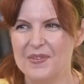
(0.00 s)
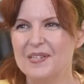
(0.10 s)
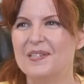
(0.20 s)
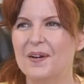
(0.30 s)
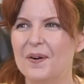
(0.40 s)

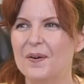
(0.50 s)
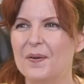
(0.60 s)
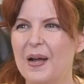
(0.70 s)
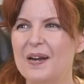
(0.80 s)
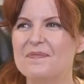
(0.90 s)

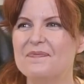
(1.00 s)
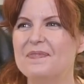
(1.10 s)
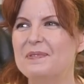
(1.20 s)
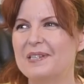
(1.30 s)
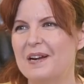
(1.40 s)
So
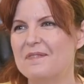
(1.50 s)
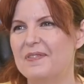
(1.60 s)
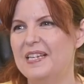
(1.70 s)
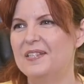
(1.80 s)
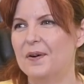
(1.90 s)
it was kind of
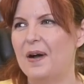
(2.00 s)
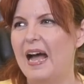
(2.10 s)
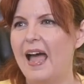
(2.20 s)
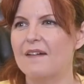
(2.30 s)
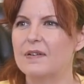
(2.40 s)
funny. So
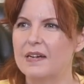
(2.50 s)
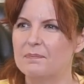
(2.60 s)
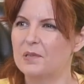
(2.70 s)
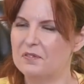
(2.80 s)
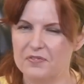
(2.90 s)
I have
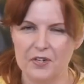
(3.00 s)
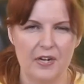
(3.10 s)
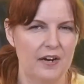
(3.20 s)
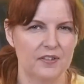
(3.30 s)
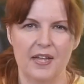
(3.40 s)
a
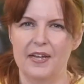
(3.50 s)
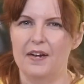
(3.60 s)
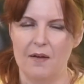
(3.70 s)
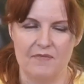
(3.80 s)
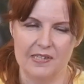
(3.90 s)
preferred
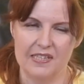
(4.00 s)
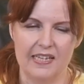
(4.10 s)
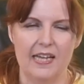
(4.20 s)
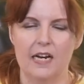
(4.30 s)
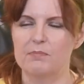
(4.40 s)
airline,
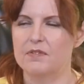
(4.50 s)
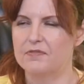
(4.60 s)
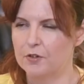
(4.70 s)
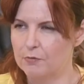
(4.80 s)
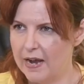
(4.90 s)
obviously, and a
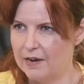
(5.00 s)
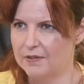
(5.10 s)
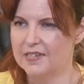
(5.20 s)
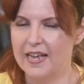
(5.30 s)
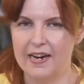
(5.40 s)
preferred
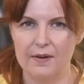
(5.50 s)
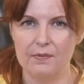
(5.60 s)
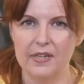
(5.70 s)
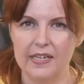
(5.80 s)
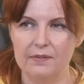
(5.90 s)
route. And I
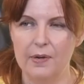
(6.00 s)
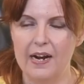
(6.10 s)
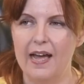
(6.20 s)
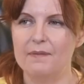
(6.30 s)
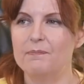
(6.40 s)
really,
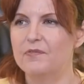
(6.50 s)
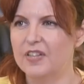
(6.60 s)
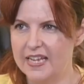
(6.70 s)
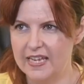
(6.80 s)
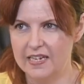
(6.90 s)
when I'm
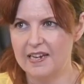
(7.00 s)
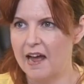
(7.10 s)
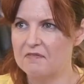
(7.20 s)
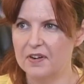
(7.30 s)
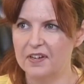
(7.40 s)
flying into
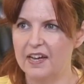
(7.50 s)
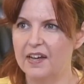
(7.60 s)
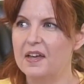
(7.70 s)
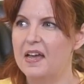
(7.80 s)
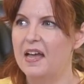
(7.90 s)

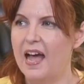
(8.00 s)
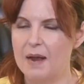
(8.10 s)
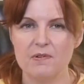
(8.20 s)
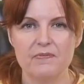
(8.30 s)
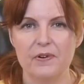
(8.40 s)
Africa,
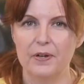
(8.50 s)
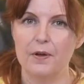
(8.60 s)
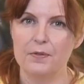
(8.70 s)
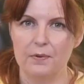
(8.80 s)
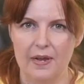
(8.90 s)
I prefer to
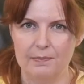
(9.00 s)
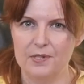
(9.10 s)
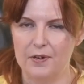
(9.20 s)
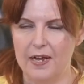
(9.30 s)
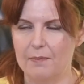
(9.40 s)
go through
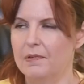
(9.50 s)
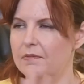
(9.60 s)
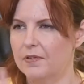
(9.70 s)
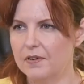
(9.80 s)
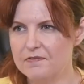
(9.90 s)
Amsterdam
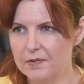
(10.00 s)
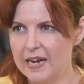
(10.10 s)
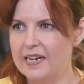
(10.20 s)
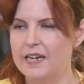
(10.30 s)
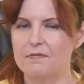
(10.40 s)
for a
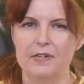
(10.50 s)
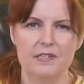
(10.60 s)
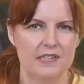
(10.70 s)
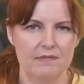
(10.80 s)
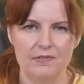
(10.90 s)
variety of
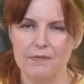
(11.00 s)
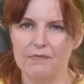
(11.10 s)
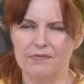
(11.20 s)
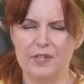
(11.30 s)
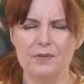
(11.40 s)
reasons. I've
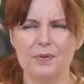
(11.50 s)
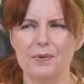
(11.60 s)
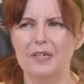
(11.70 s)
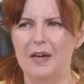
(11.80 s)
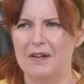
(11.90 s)
flown
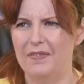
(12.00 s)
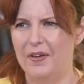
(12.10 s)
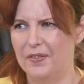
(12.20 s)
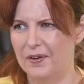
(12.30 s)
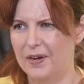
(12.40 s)
through a lot of
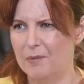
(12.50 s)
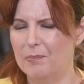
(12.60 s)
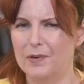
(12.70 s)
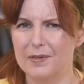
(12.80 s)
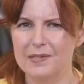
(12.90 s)
other
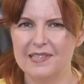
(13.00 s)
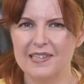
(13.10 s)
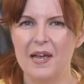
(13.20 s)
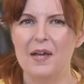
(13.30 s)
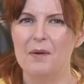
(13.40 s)

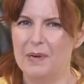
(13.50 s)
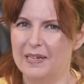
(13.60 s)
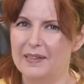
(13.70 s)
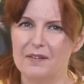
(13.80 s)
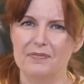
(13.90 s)
airports, but
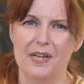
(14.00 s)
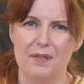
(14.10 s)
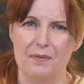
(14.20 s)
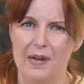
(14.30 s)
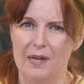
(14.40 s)
I like
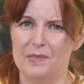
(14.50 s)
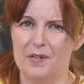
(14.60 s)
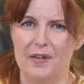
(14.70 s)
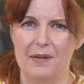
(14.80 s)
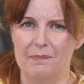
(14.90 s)
flying through
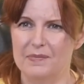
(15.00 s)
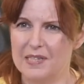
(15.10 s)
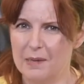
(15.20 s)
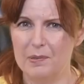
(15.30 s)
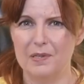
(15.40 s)
Amsterdam.
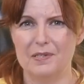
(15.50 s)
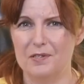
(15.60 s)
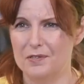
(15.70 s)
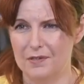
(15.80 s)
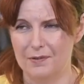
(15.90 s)
Schiphol is
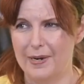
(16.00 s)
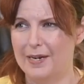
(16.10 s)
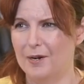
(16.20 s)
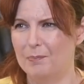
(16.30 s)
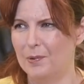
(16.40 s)
just a
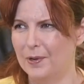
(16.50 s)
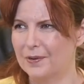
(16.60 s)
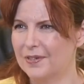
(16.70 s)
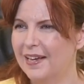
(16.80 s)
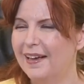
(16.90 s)
great
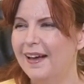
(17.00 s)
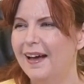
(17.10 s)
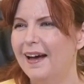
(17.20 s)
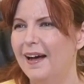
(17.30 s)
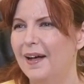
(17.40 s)
airport.
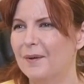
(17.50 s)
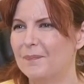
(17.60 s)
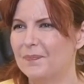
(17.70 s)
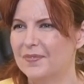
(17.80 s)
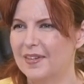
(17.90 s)

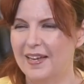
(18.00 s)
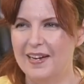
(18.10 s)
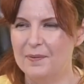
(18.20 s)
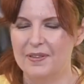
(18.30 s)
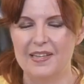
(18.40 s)

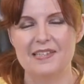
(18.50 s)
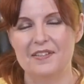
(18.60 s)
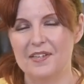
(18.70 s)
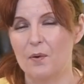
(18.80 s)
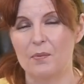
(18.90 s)
Anyway, that
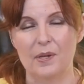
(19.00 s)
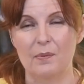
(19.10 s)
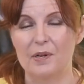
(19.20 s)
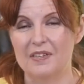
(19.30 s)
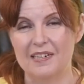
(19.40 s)
sounds like a really
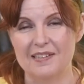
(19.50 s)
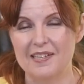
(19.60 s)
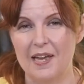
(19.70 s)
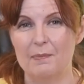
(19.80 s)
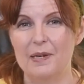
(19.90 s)
weird thing to
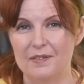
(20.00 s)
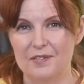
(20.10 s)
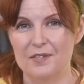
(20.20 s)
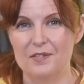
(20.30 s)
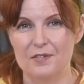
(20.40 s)
say, but
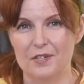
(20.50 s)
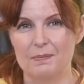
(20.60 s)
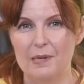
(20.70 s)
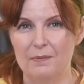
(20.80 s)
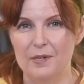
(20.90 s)
just
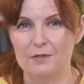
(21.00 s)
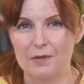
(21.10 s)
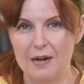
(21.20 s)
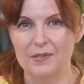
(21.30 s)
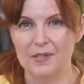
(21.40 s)
trust me, when you
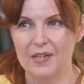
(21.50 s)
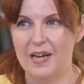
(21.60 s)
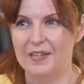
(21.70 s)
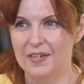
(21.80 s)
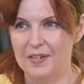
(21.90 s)
travel a
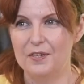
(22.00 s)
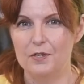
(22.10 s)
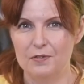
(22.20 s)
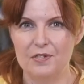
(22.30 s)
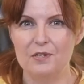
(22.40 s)
lot, like
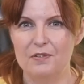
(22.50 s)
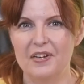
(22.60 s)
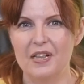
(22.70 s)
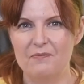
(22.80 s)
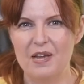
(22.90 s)
you
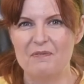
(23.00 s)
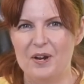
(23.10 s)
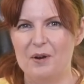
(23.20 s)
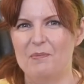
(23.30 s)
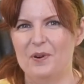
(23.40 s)
develop
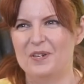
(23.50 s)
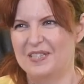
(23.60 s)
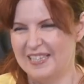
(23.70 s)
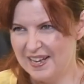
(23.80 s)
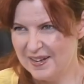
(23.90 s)
favorite
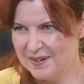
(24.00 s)
airports.